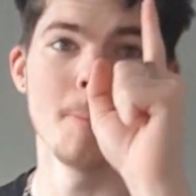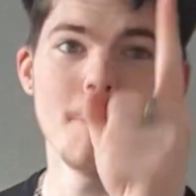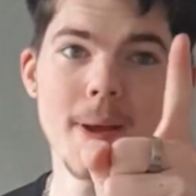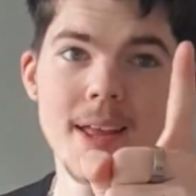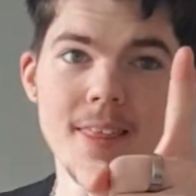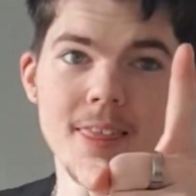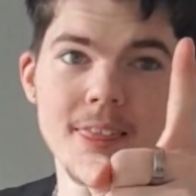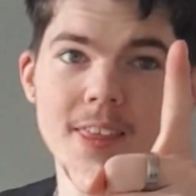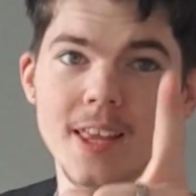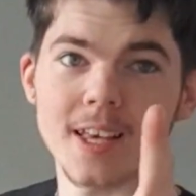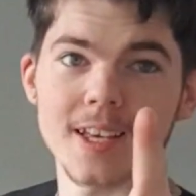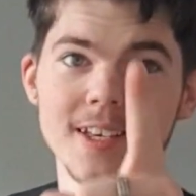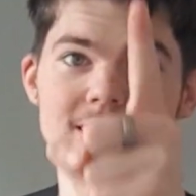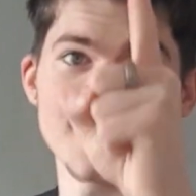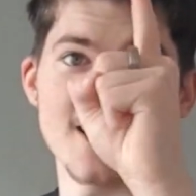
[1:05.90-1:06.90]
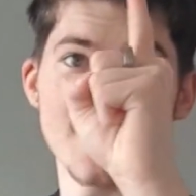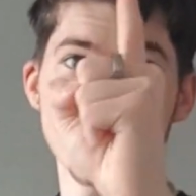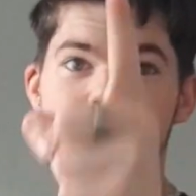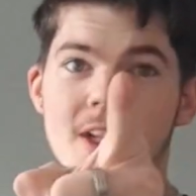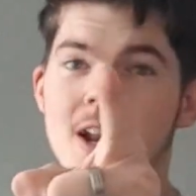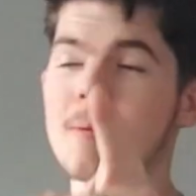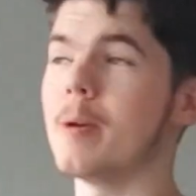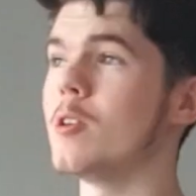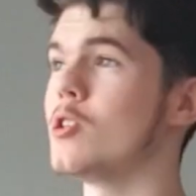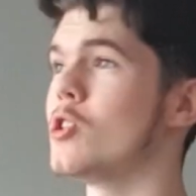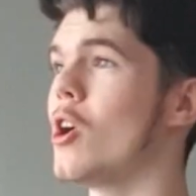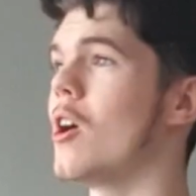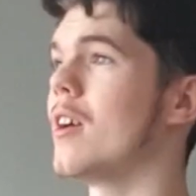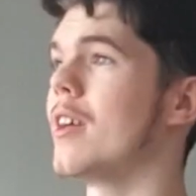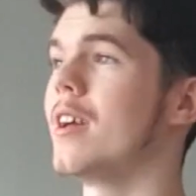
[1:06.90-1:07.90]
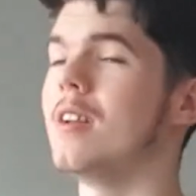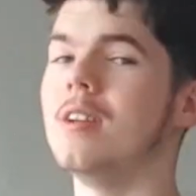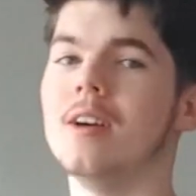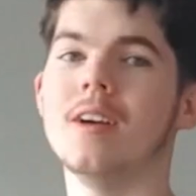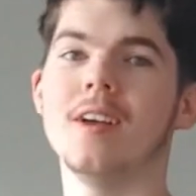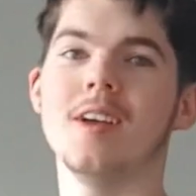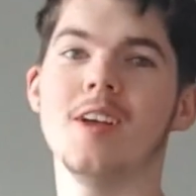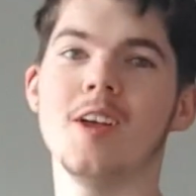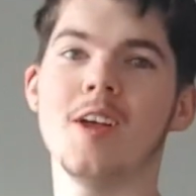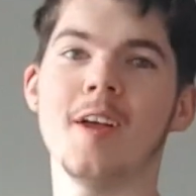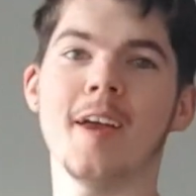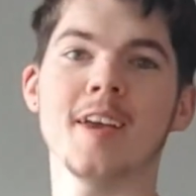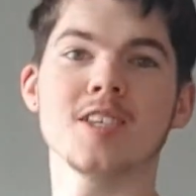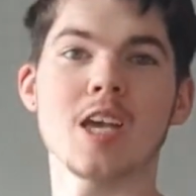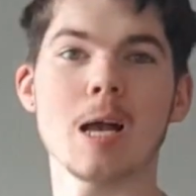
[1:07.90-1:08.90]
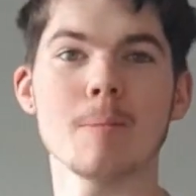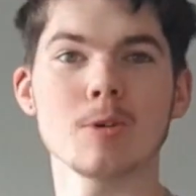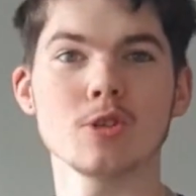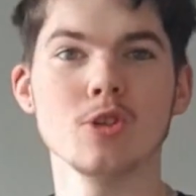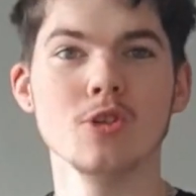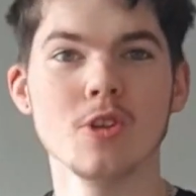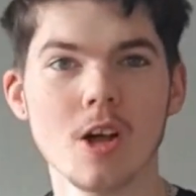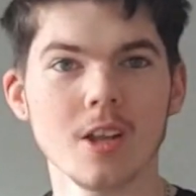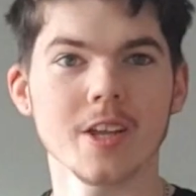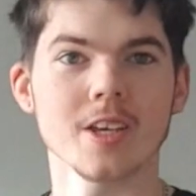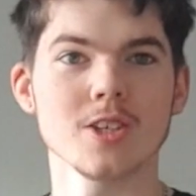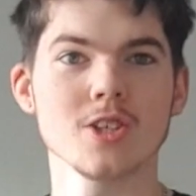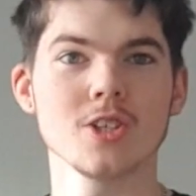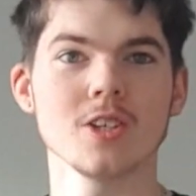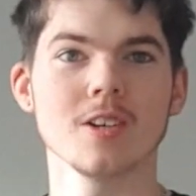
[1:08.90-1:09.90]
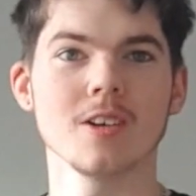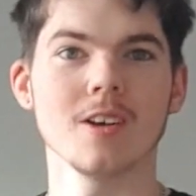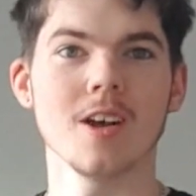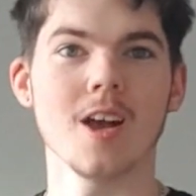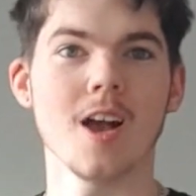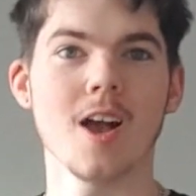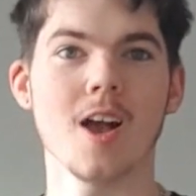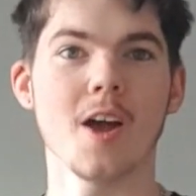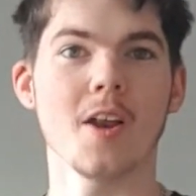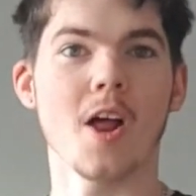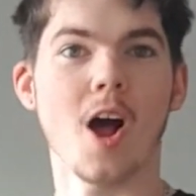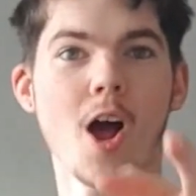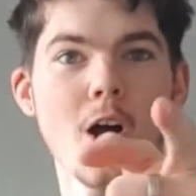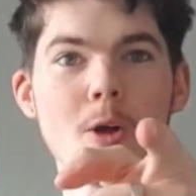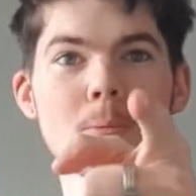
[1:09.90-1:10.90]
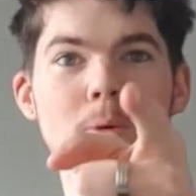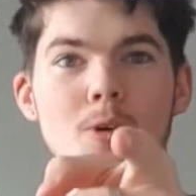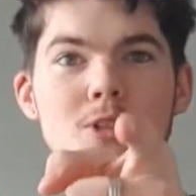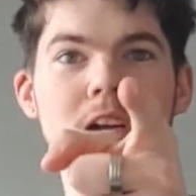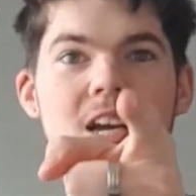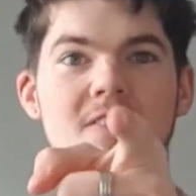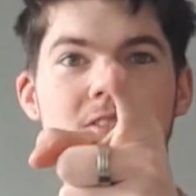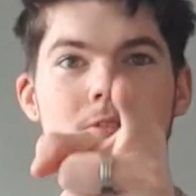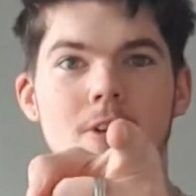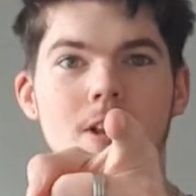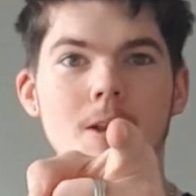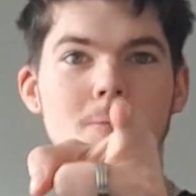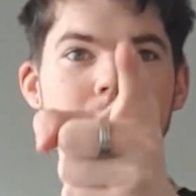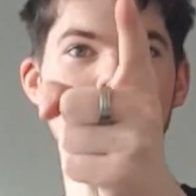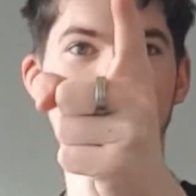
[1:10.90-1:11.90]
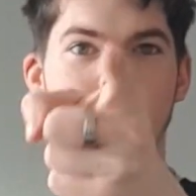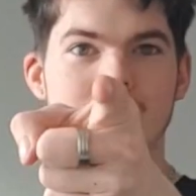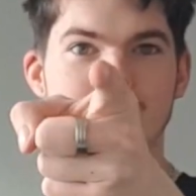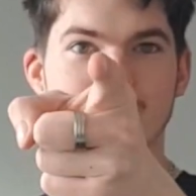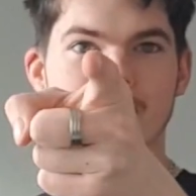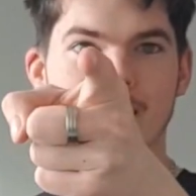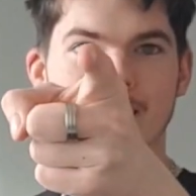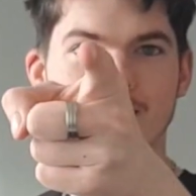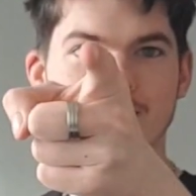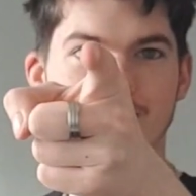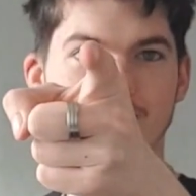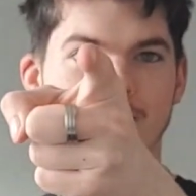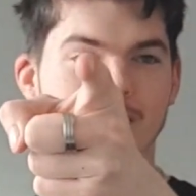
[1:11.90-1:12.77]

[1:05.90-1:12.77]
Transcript: main things that I'm enjoying is how much knowledge and how much I've developed as an editor.